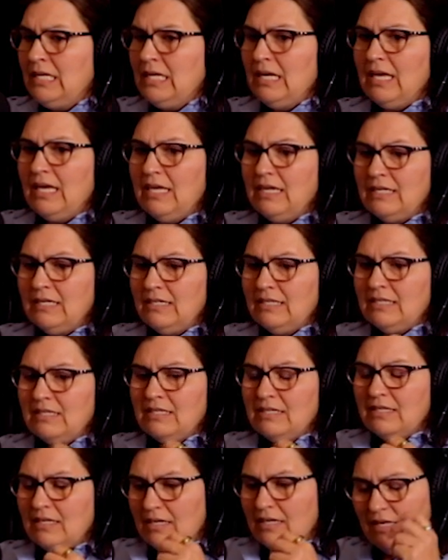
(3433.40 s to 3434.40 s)

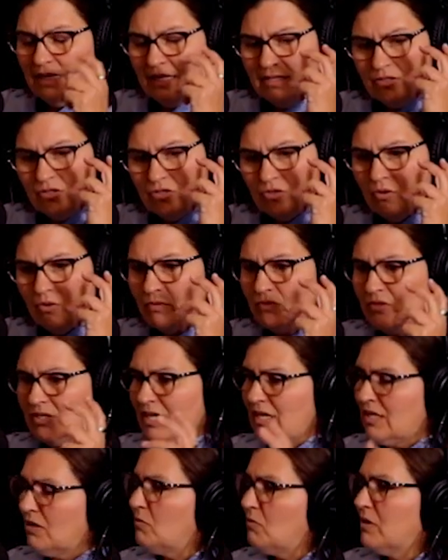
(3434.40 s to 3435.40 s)
And so it was
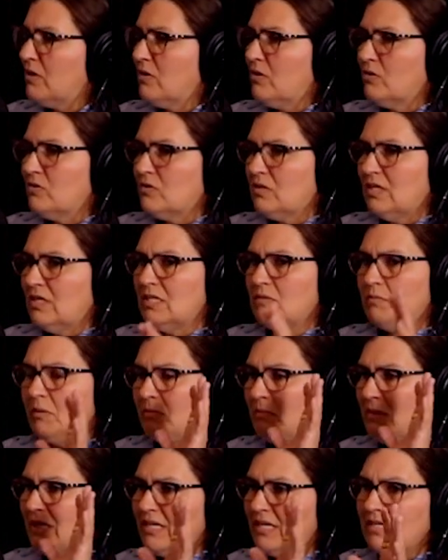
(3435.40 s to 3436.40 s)
kind of one of those things,
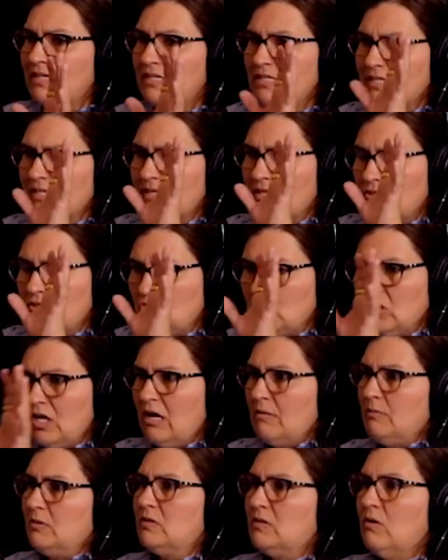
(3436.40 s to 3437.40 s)
but because the
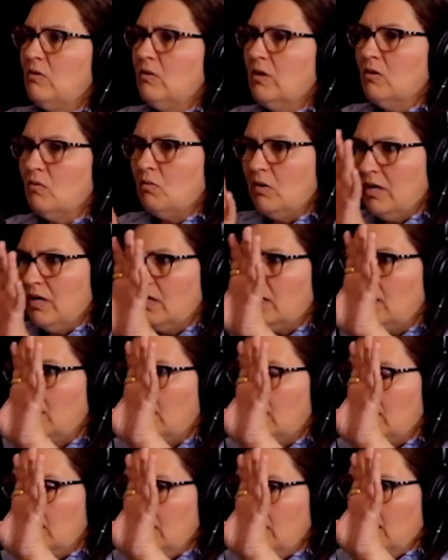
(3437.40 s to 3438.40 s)
job is going
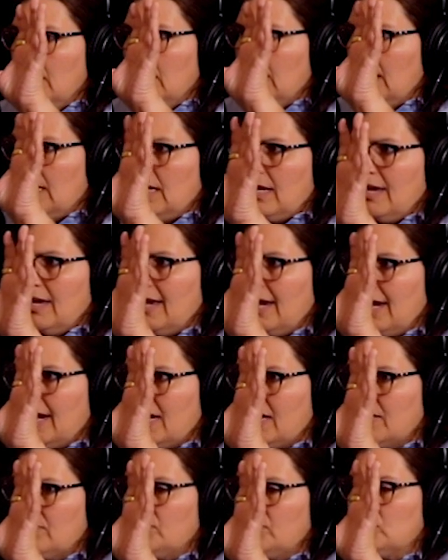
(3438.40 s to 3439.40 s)
well and I
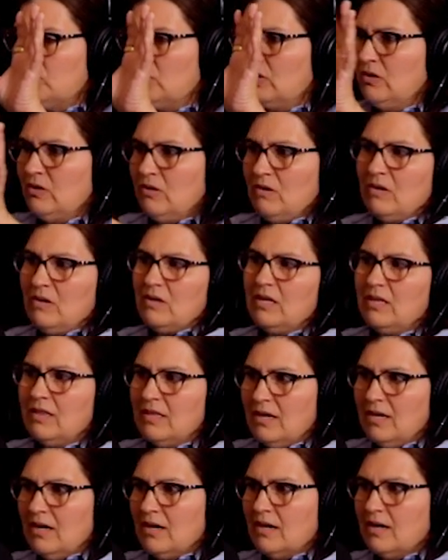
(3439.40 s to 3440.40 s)
have security
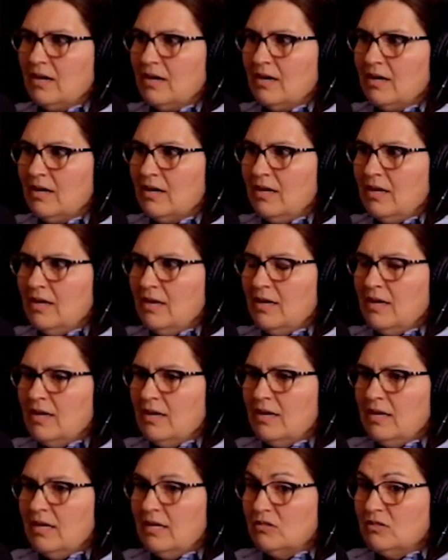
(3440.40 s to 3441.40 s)
there,
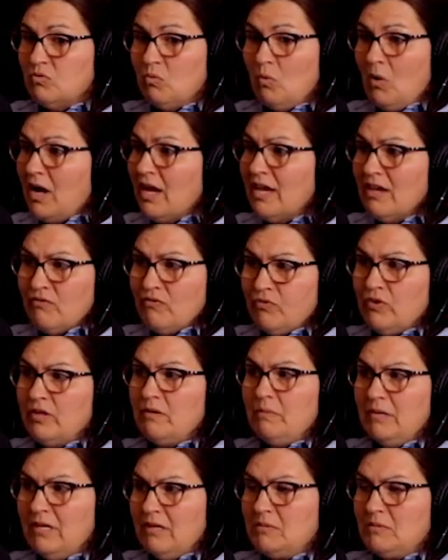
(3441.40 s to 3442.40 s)
it's why it
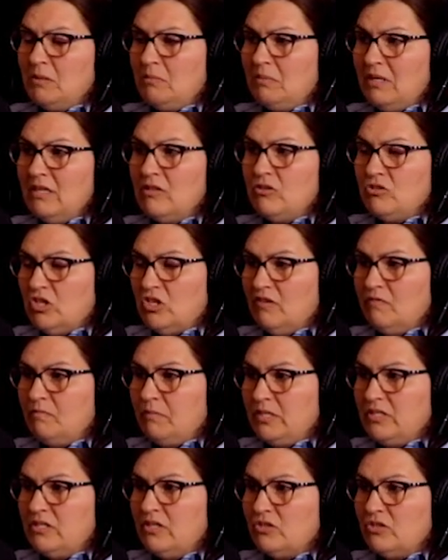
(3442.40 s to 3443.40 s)
freed me up to be the chief
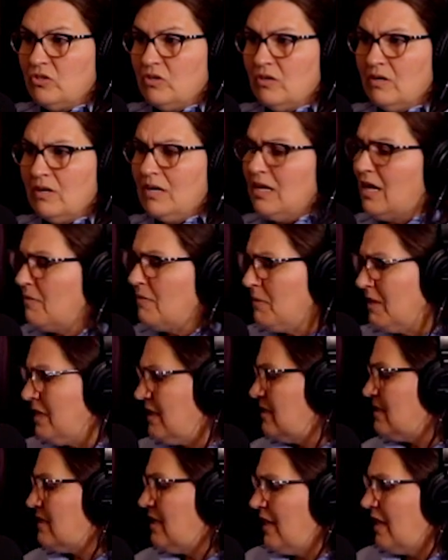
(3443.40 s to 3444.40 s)
petitioner, not
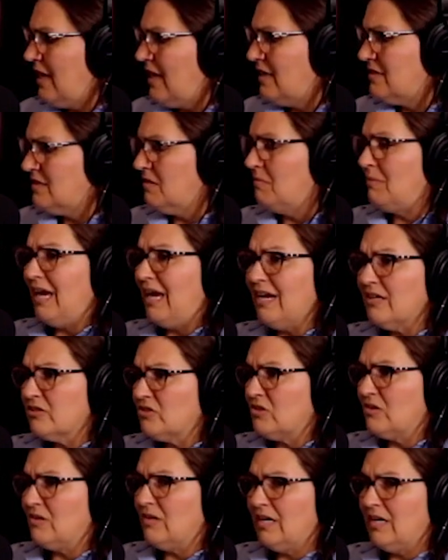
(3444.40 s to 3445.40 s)
because I had some axe
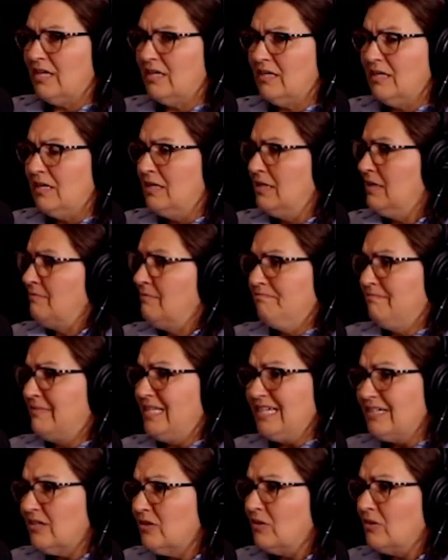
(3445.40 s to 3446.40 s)
to grind.
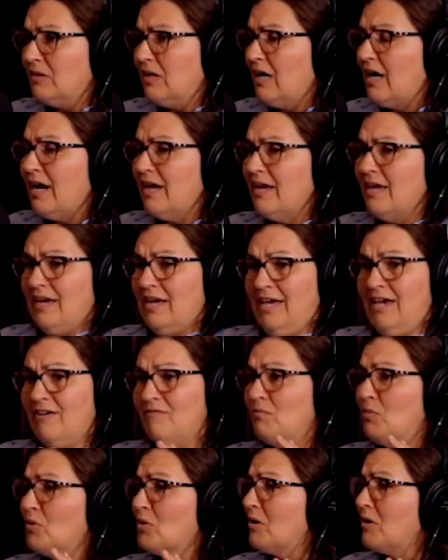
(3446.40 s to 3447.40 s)
No, I
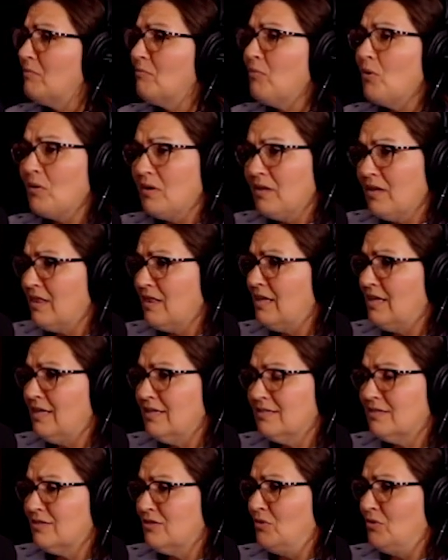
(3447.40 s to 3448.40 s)
have more important
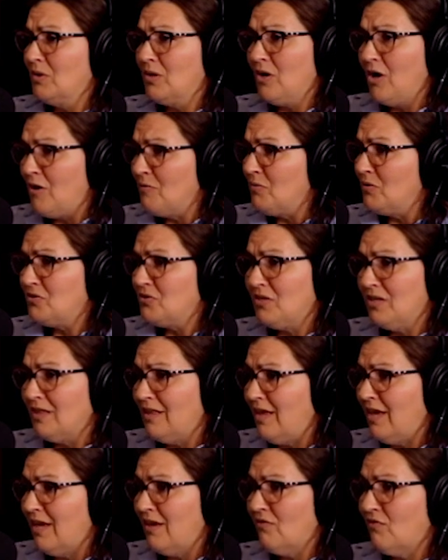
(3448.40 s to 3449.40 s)
things to accomplish in
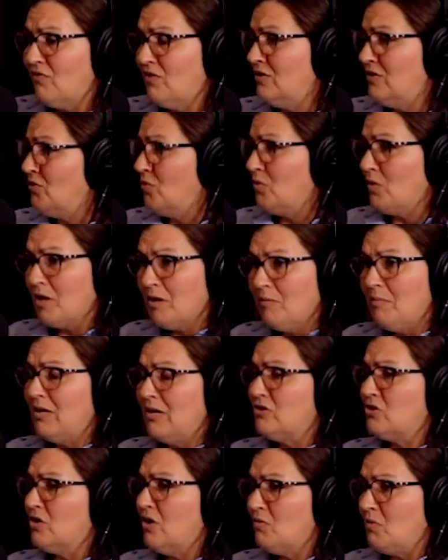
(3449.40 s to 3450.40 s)
life than to worry
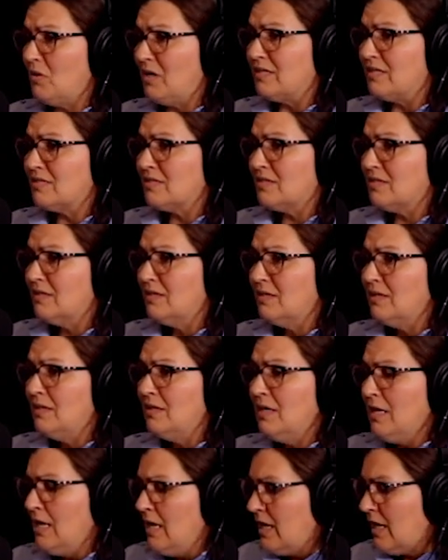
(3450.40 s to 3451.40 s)
about John West.
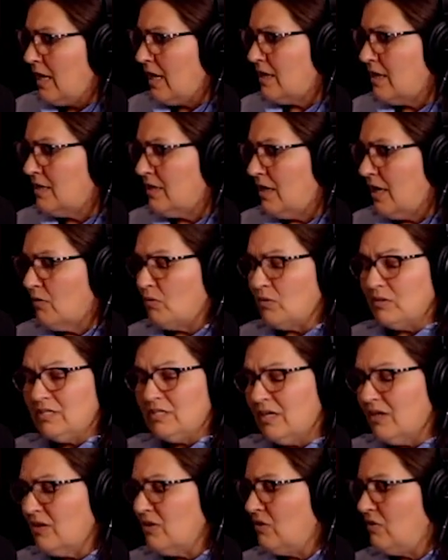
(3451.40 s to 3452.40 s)
And I will
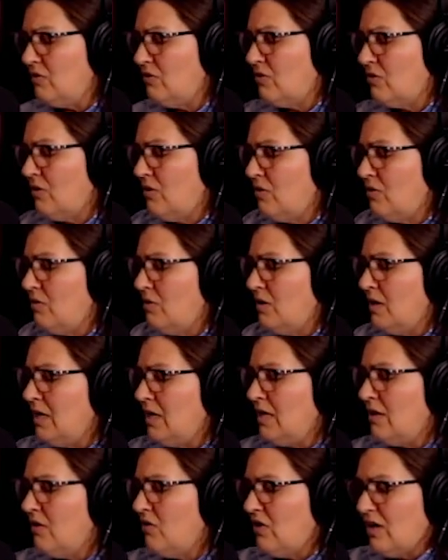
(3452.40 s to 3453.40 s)
tell you, though,
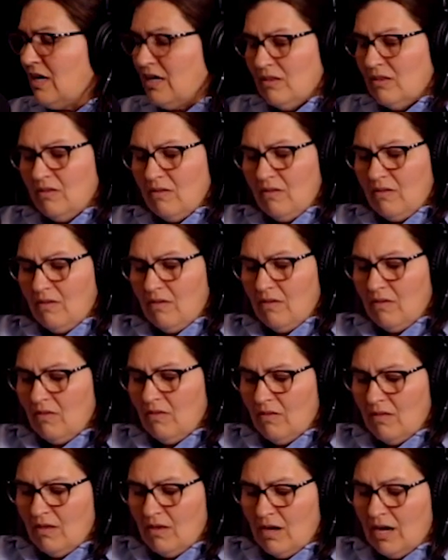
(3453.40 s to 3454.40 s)
that
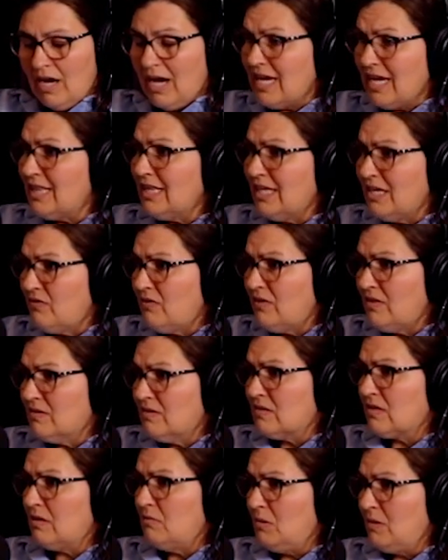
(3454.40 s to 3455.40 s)
I live in
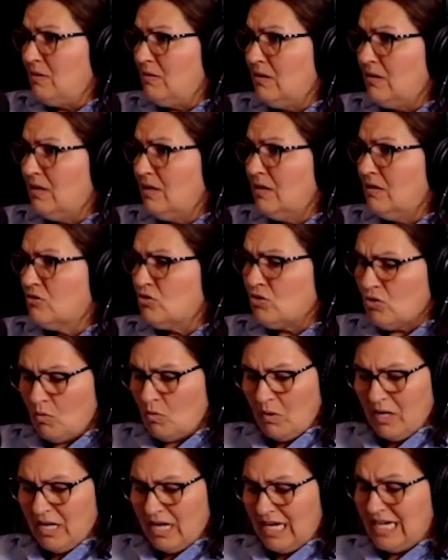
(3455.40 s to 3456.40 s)
this community, so
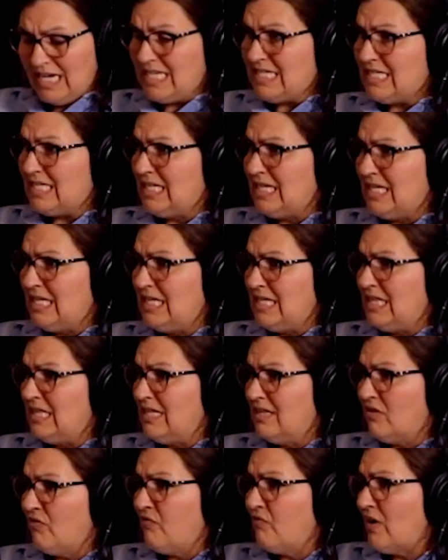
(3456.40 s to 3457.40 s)
when I see
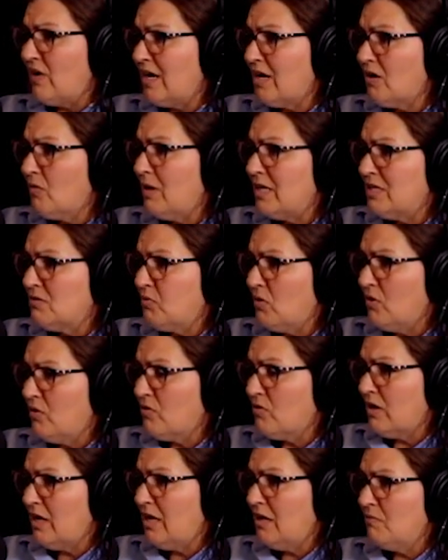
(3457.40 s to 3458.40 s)
that the Firewise
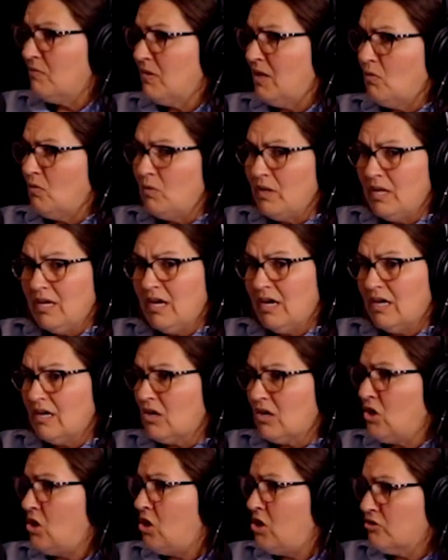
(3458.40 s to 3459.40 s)
program that we got
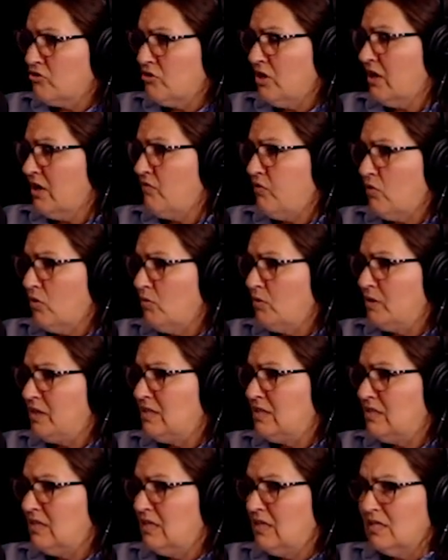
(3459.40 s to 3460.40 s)
a contract for with
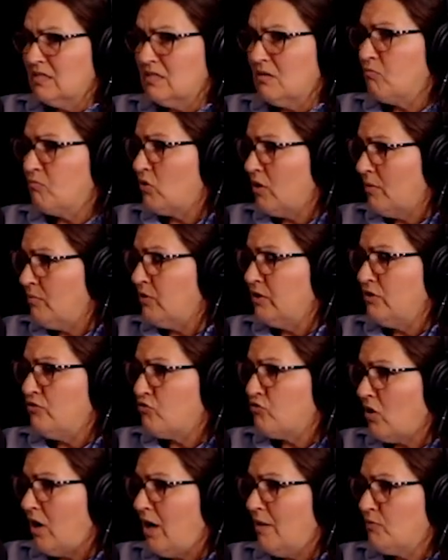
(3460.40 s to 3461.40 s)
the city is abruptly
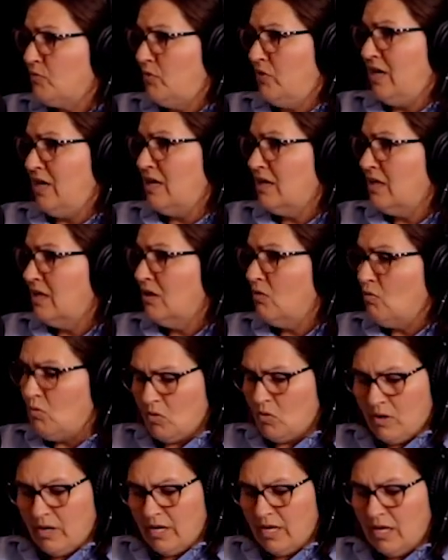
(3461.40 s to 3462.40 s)
dropped without any
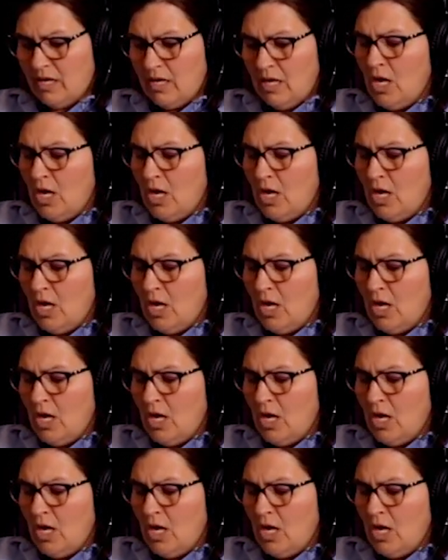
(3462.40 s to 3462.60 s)
warning,